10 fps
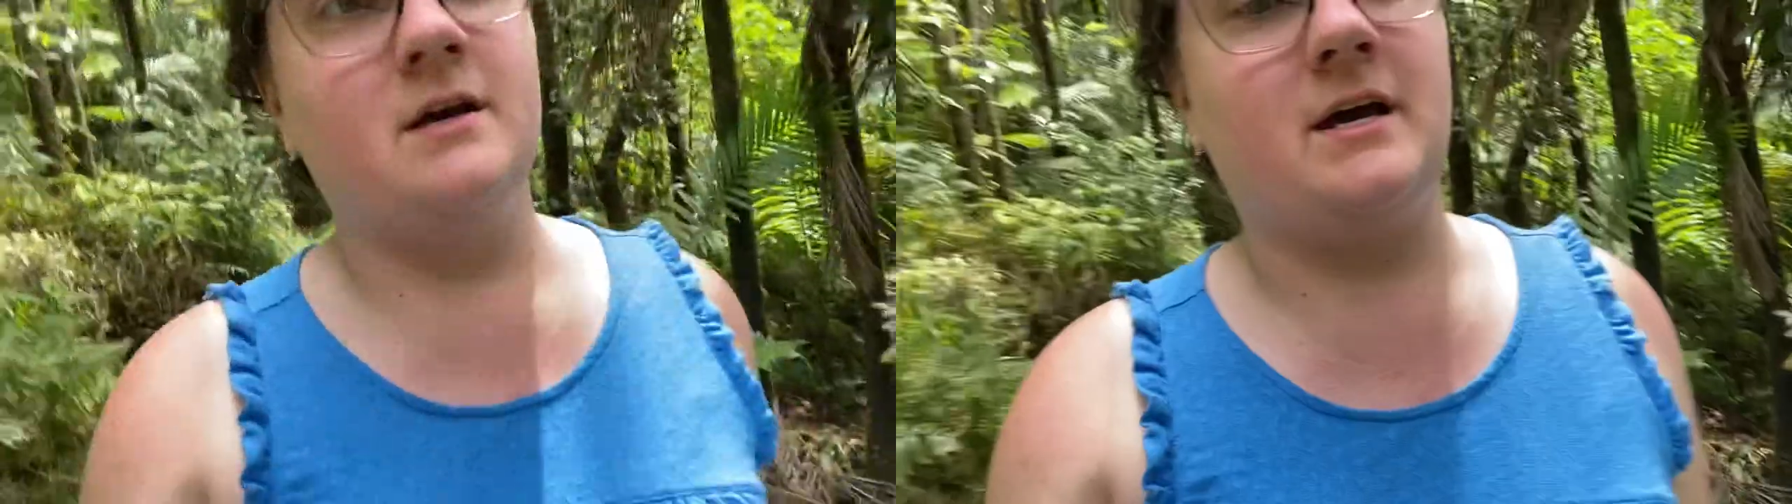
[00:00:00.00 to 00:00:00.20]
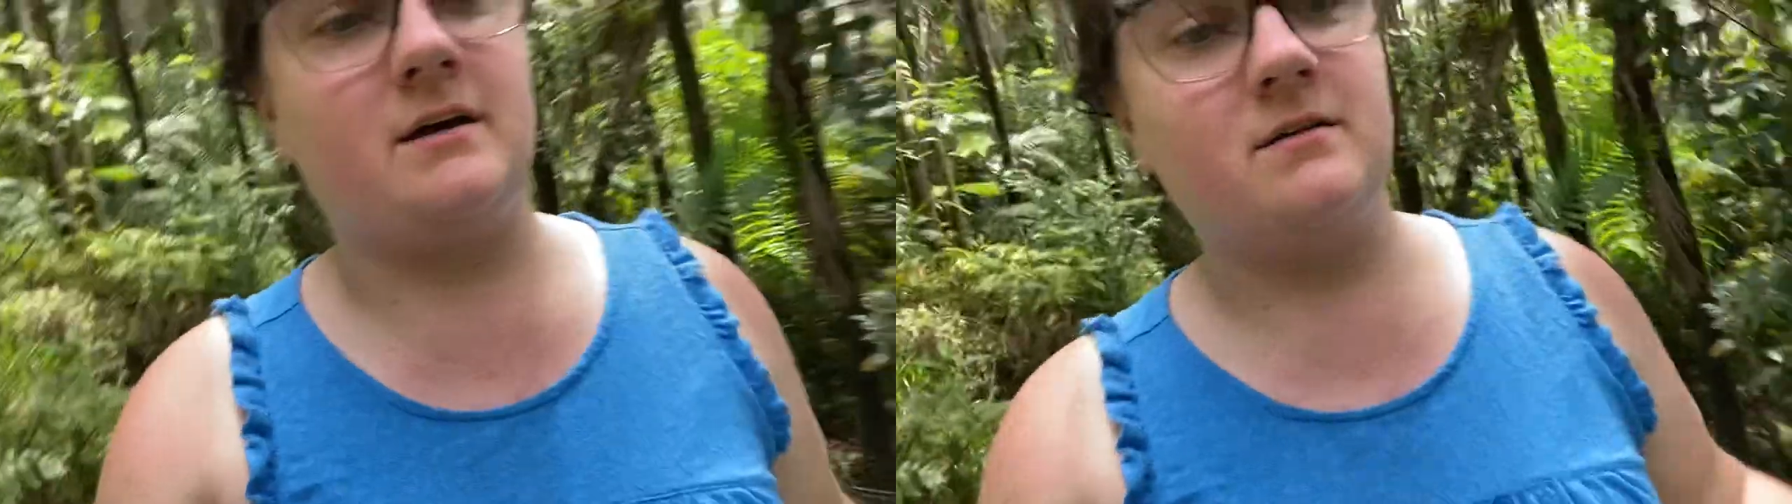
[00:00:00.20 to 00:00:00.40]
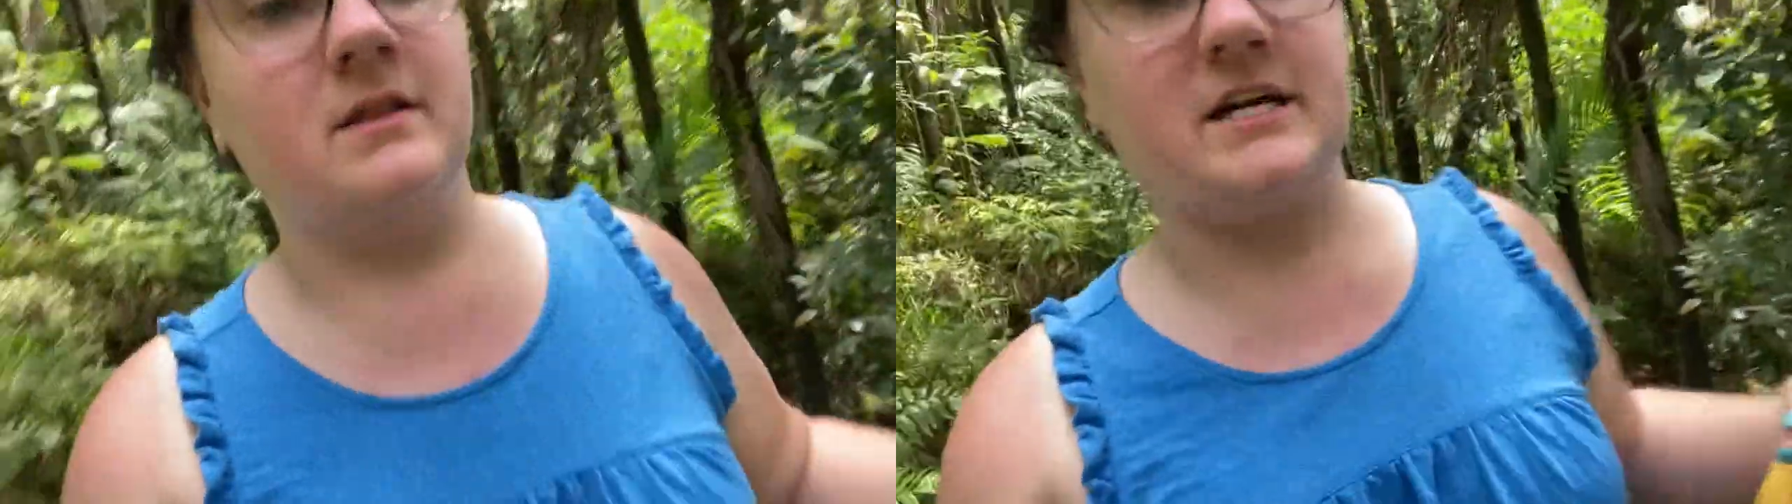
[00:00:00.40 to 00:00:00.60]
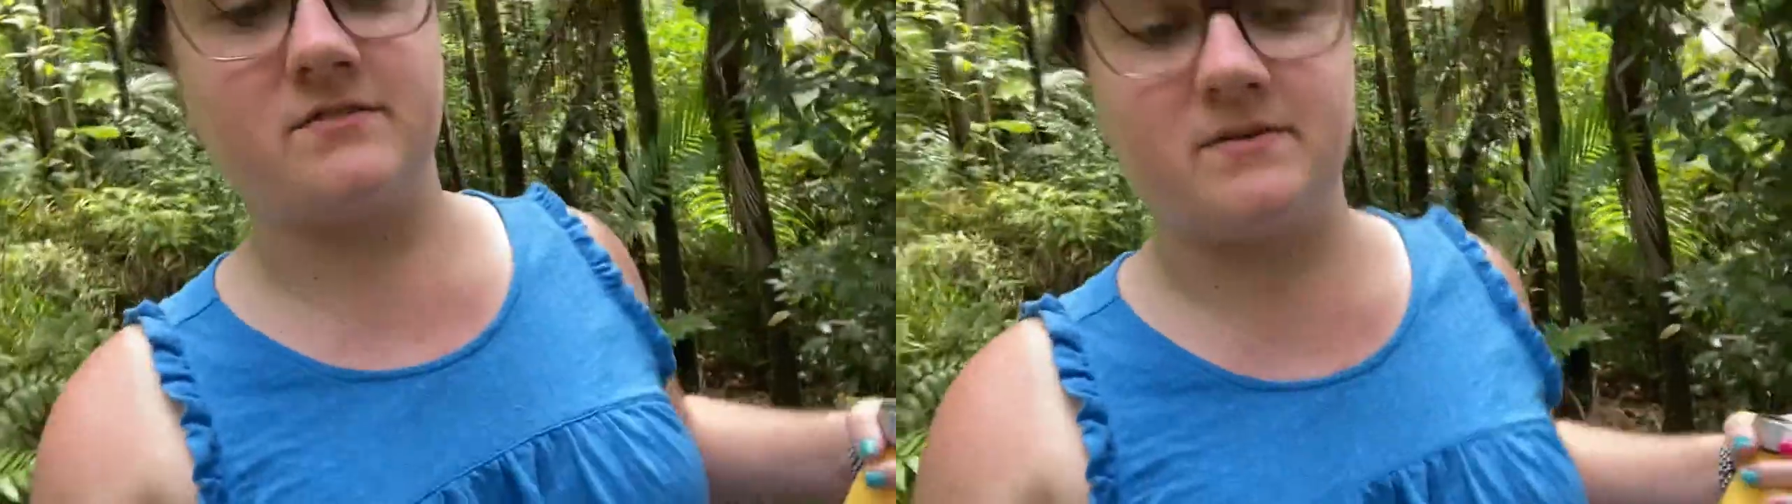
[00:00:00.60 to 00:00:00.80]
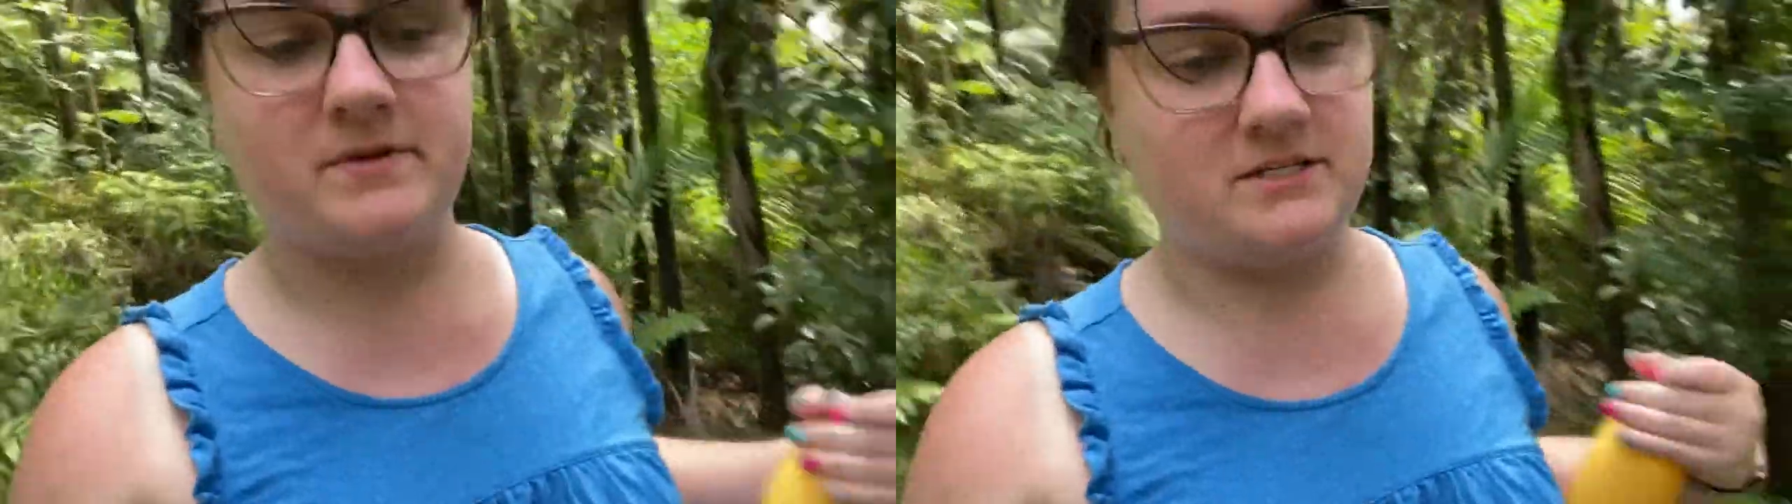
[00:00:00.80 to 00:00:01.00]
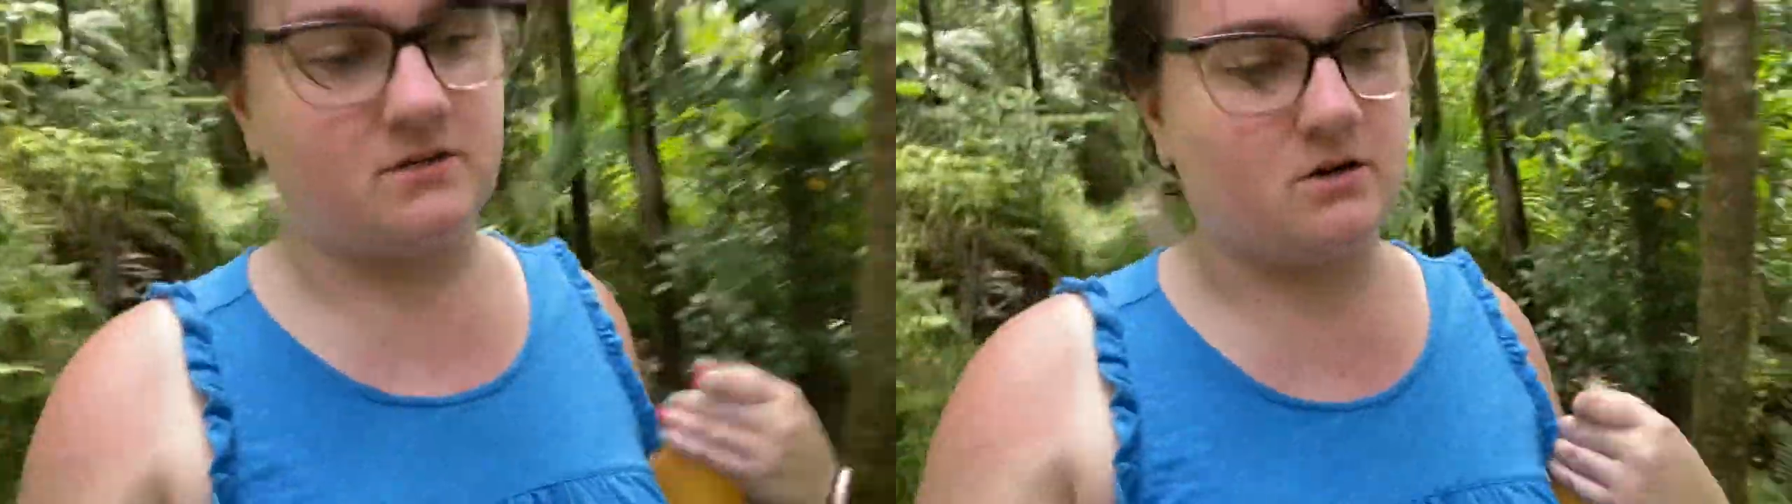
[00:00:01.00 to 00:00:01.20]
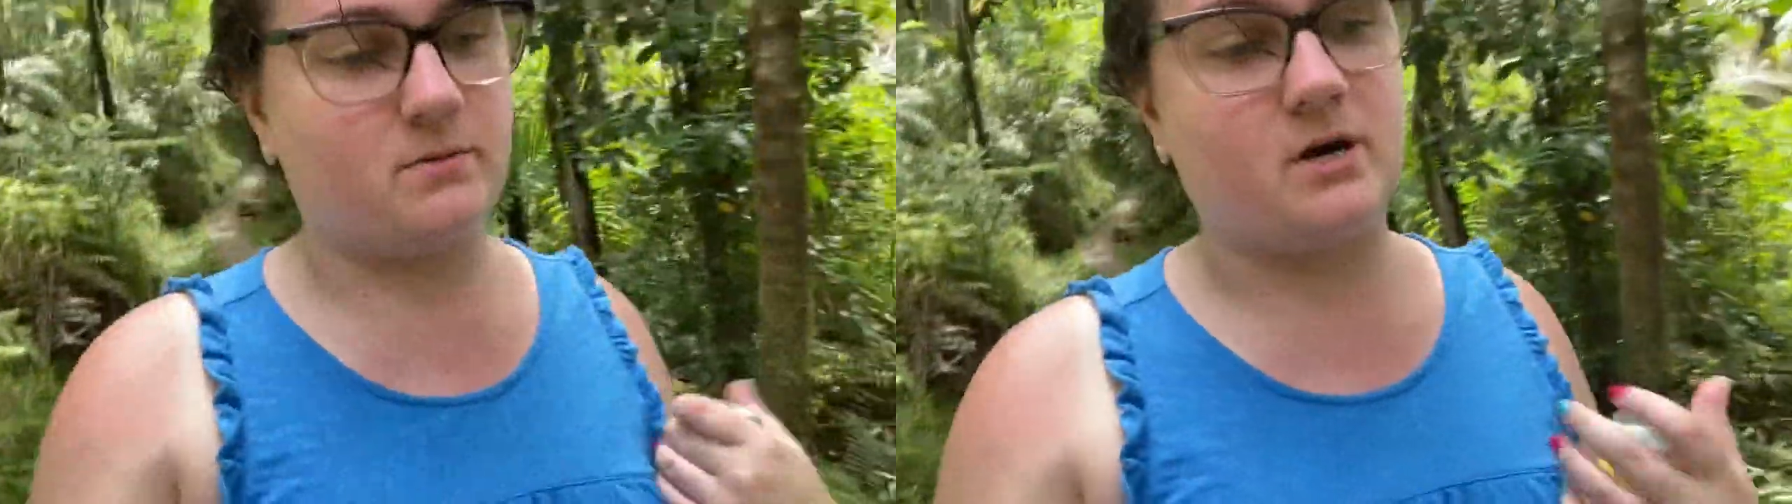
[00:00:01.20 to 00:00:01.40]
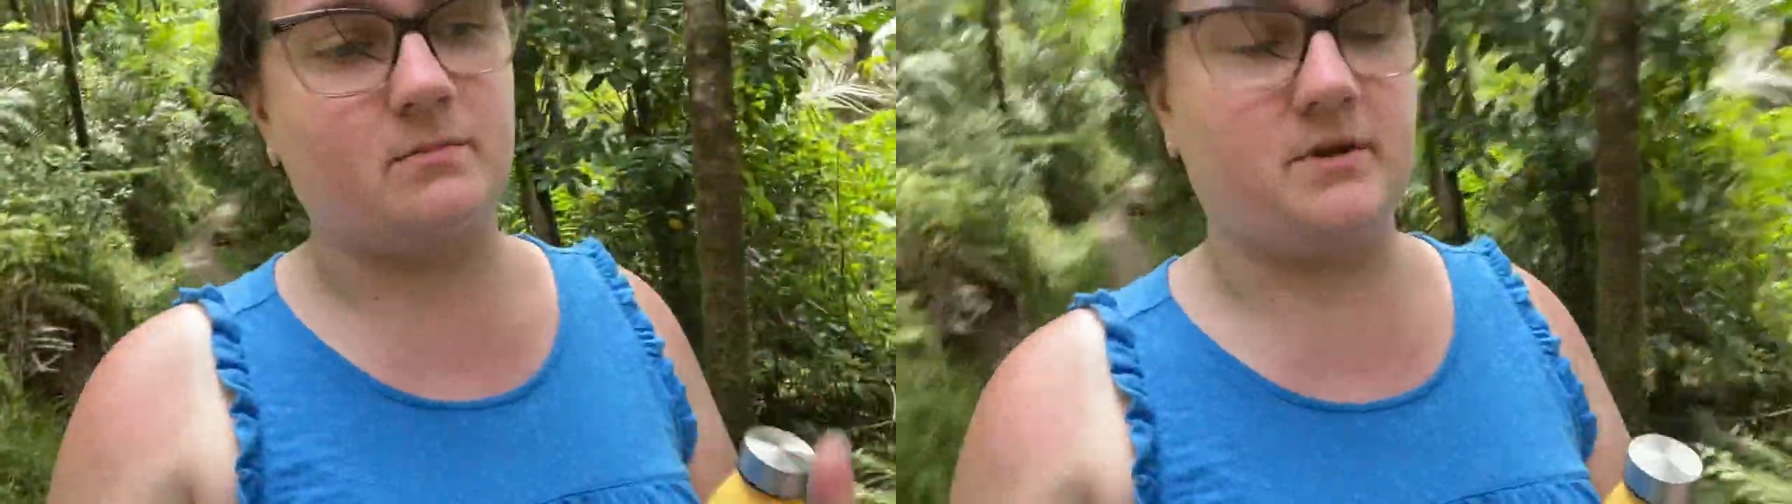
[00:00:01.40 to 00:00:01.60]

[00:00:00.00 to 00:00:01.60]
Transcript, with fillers: yeah, last five minutes is the hard part.